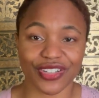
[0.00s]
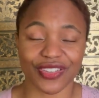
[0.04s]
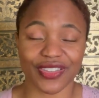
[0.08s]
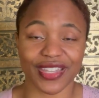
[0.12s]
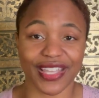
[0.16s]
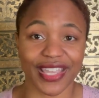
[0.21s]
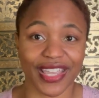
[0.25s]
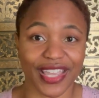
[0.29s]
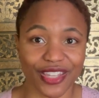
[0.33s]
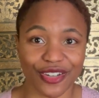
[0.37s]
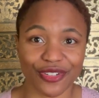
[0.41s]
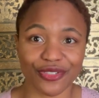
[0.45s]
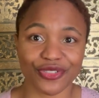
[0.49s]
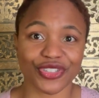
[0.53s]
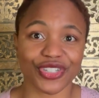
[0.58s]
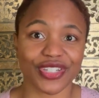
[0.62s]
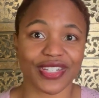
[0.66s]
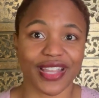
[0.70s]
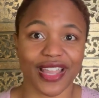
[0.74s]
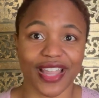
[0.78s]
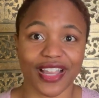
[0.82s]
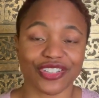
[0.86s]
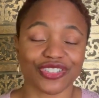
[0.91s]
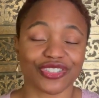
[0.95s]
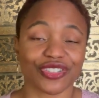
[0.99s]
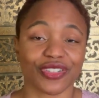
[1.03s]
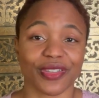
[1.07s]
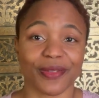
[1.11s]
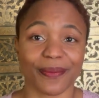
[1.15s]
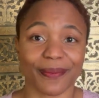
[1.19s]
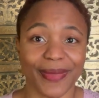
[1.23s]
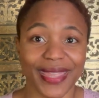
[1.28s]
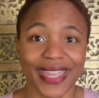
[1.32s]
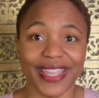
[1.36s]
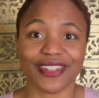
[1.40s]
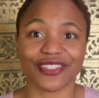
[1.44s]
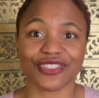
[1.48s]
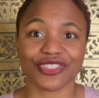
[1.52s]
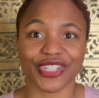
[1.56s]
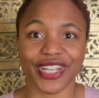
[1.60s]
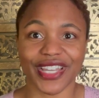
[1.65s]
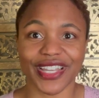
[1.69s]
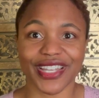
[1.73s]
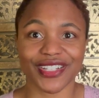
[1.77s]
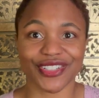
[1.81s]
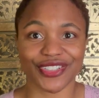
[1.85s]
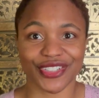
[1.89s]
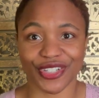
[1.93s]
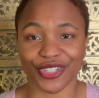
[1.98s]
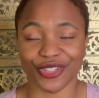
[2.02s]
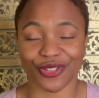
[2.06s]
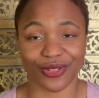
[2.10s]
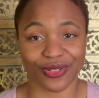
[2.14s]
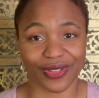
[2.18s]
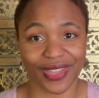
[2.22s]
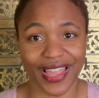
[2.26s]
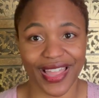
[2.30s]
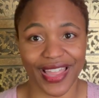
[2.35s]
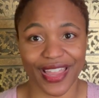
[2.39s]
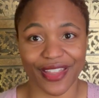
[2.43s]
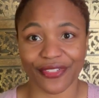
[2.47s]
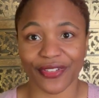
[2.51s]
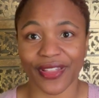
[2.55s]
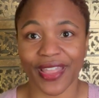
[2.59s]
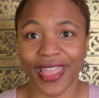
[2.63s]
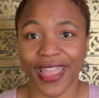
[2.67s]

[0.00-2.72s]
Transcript: the energy to actually make change in your life.